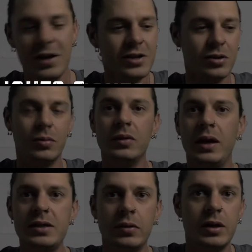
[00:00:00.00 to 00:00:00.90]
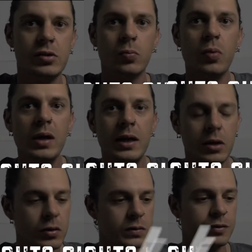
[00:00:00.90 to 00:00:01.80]
So lights out is a really
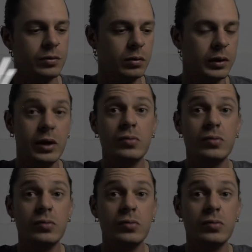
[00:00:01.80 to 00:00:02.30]
useful tool and I